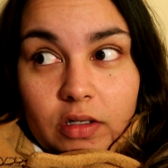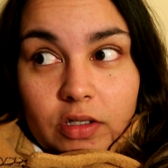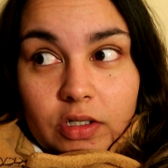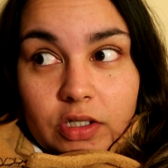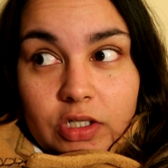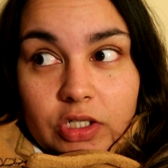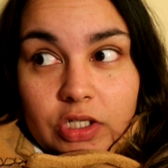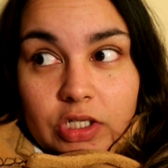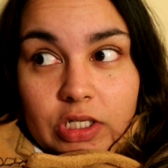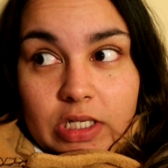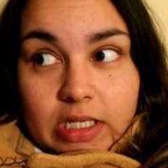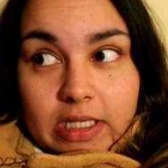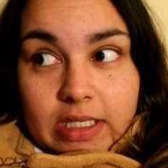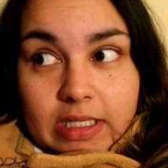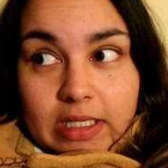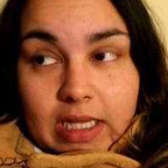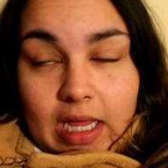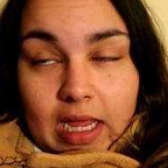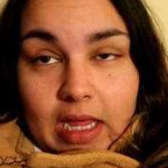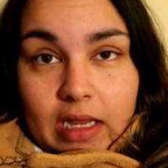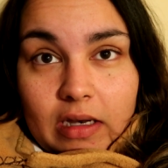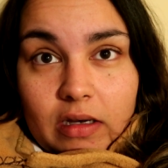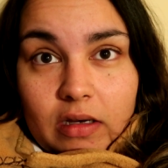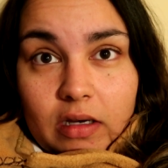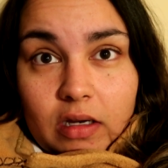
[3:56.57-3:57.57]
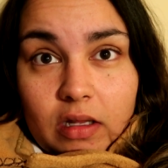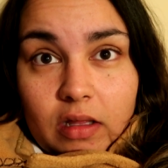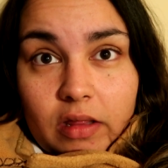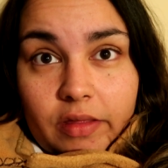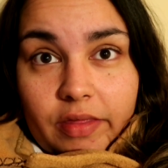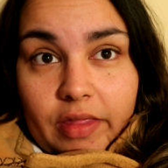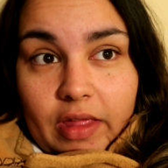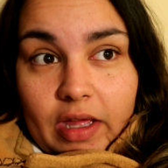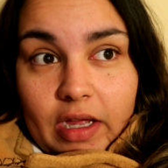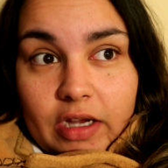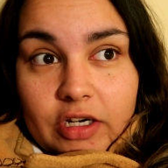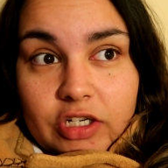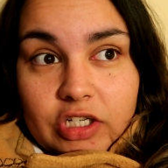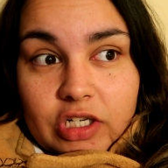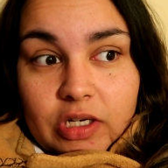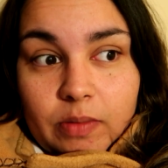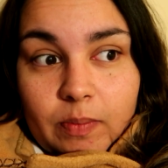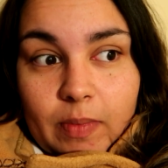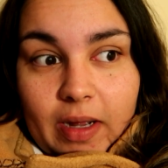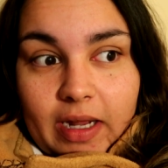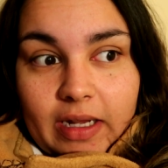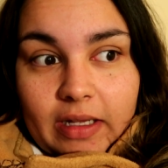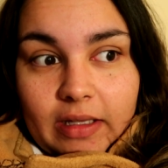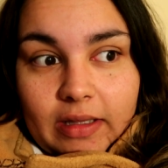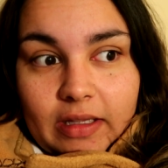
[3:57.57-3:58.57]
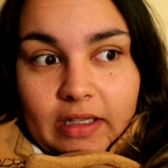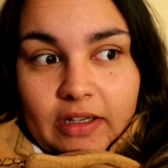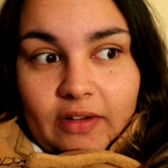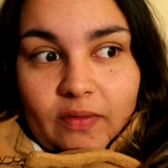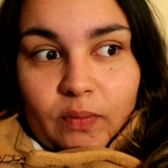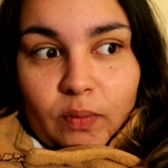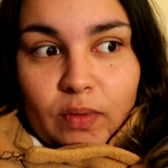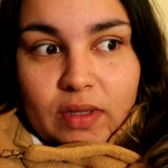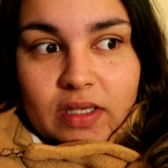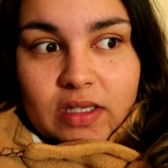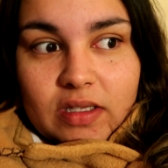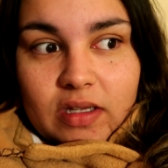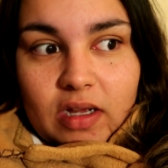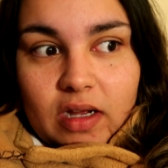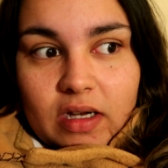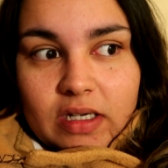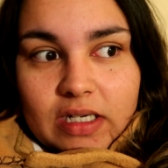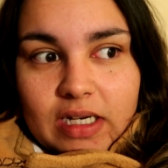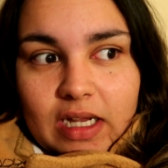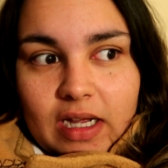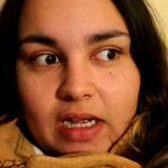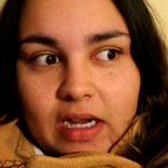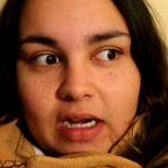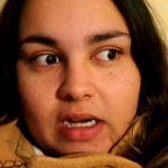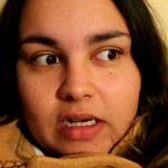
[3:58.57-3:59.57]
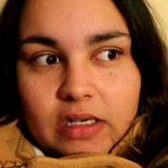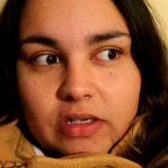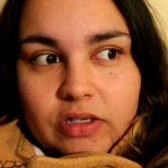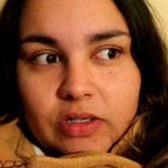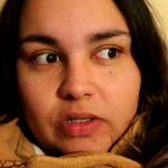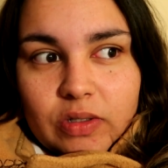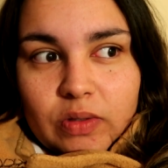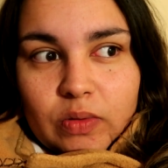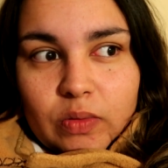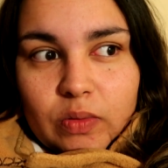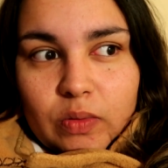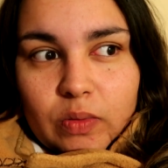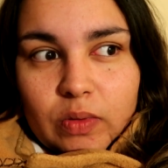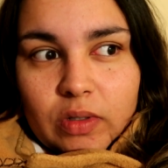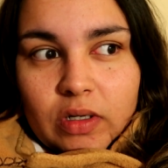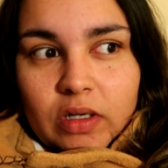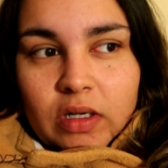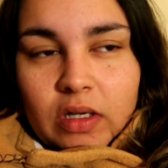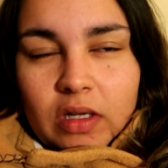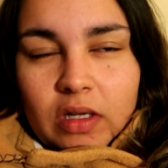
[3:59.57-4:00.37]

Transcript: she said that she might leave with Sartak to